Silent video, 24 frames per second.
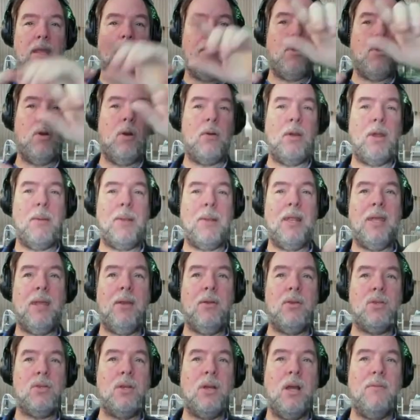programming
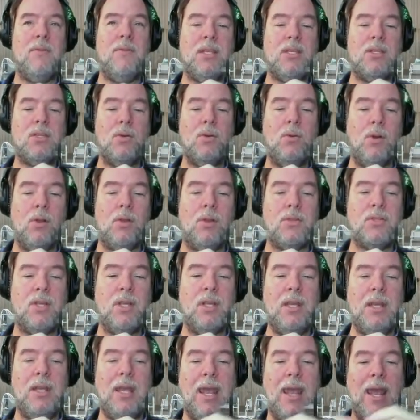language of these tools,
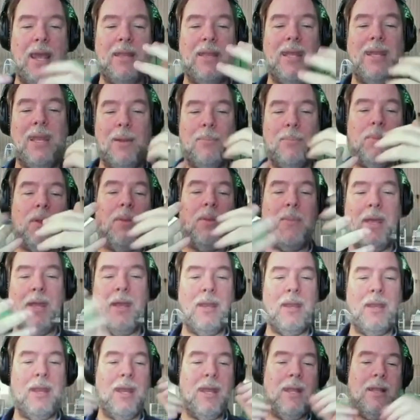and then implement
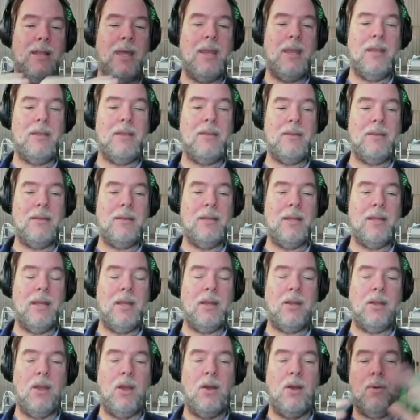it and let it
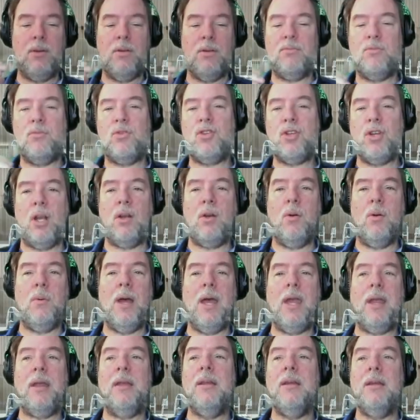go and chug
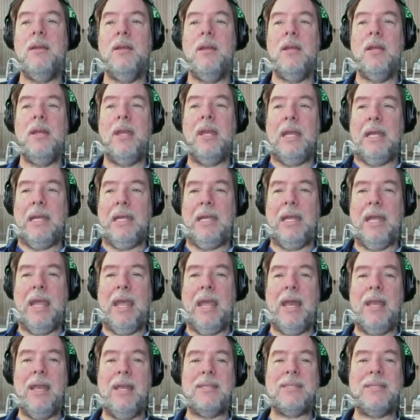away.
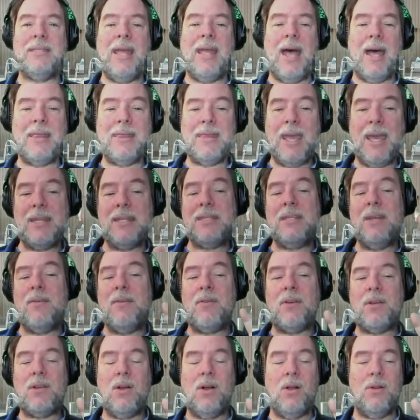And it's not that
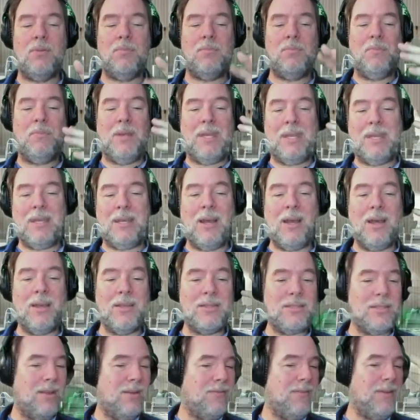difficult
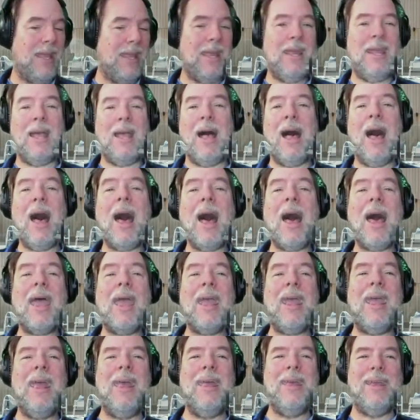because of
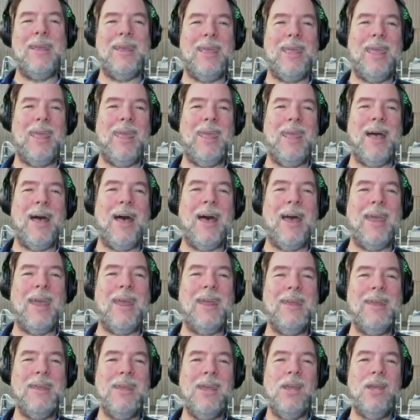AI.
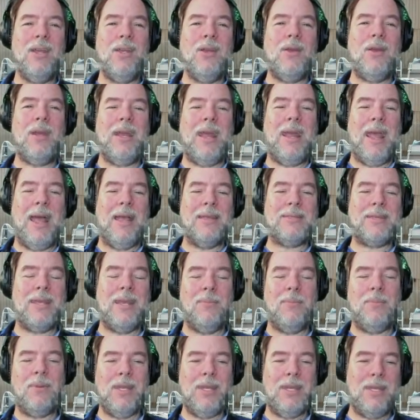AI, you can ask
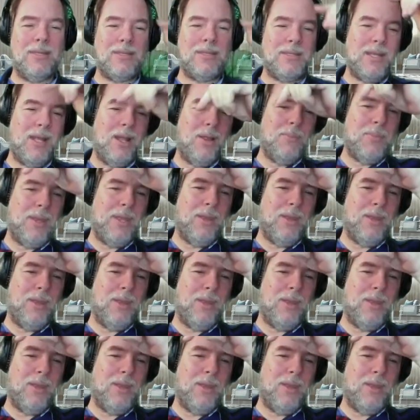it, please tell me